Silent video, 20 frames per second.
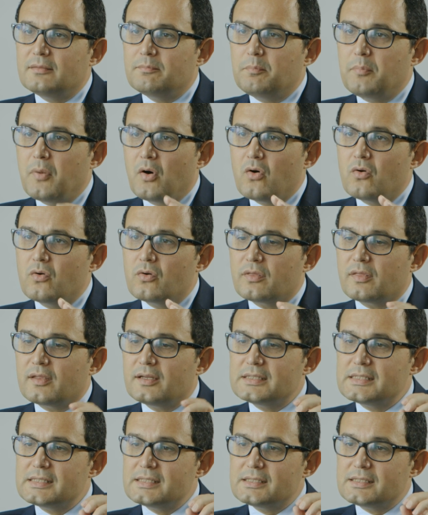both
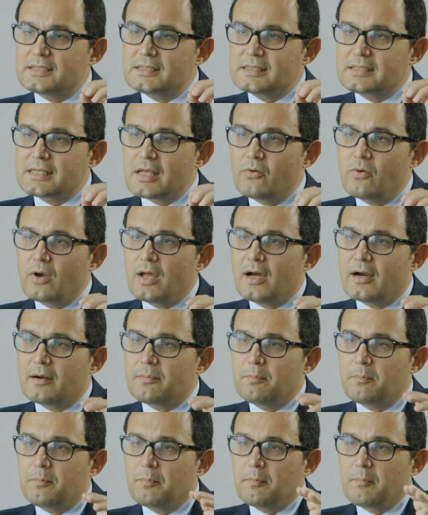cellular
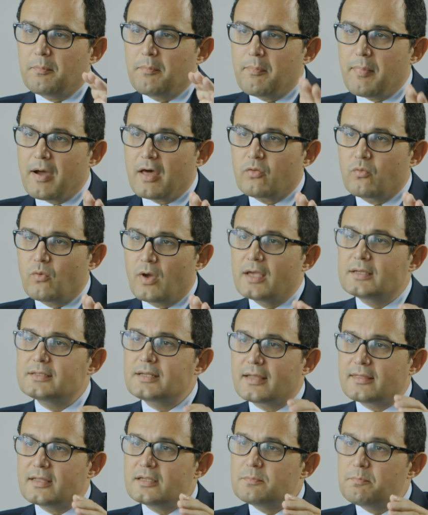pathways
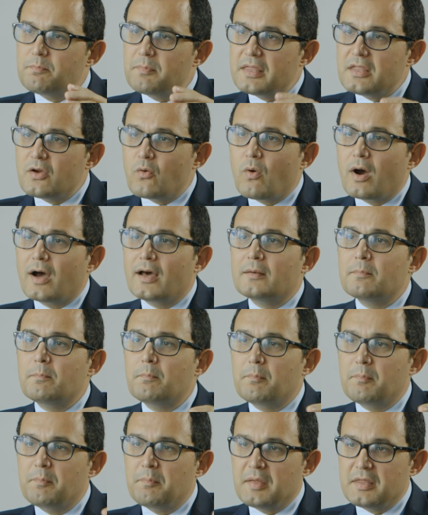like this PD-1,
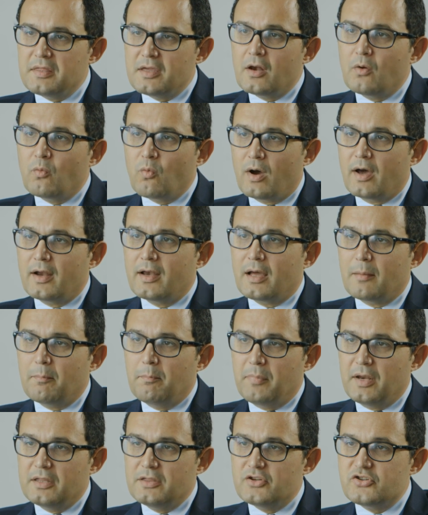PD-L1. I'm
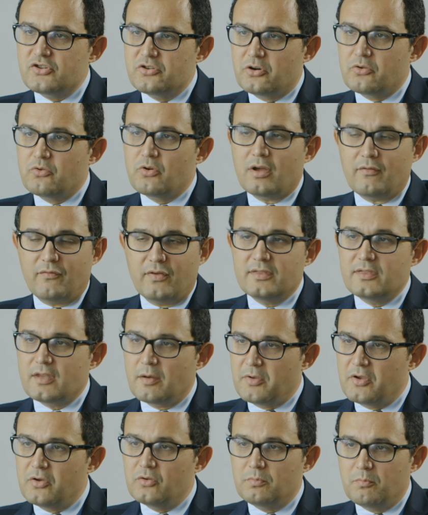pretty sure you have
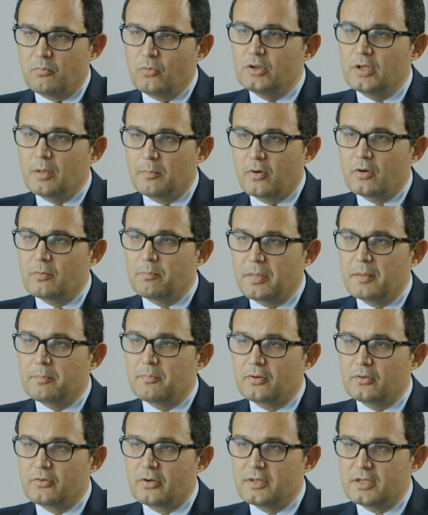interviewed multiple
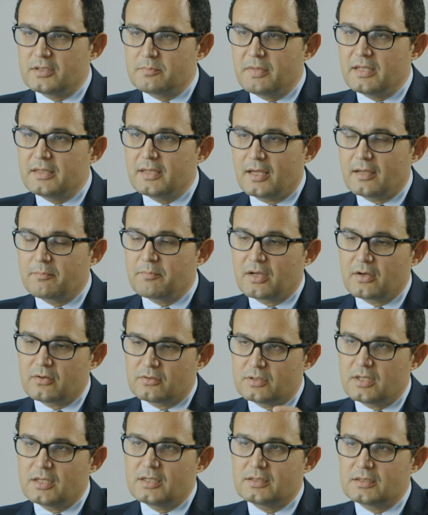people during this meeting
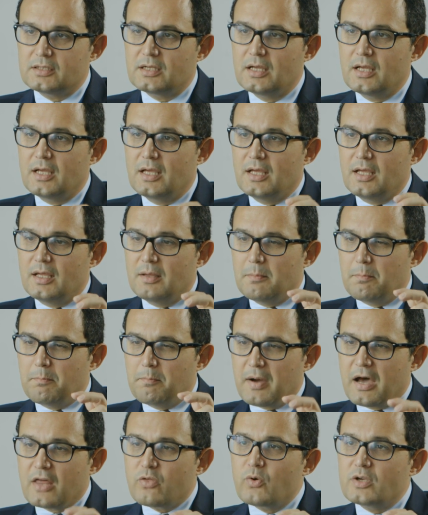because this
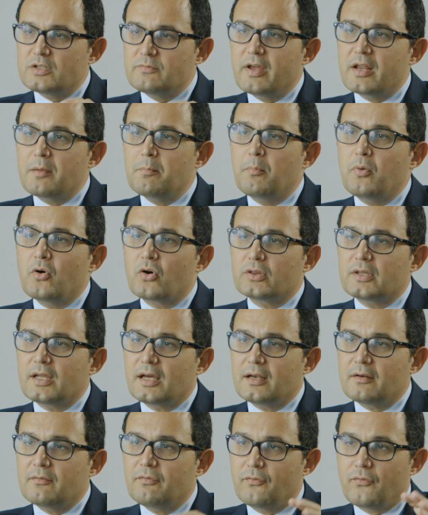pathway is very
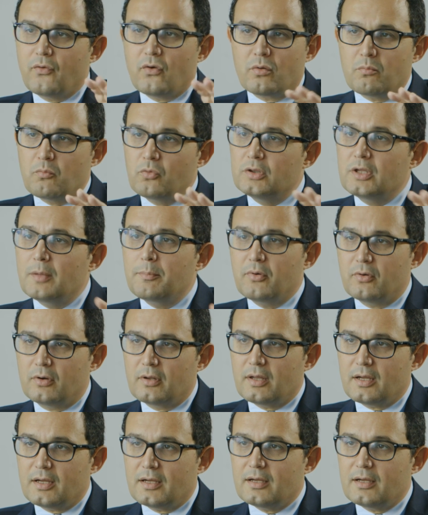important for multiple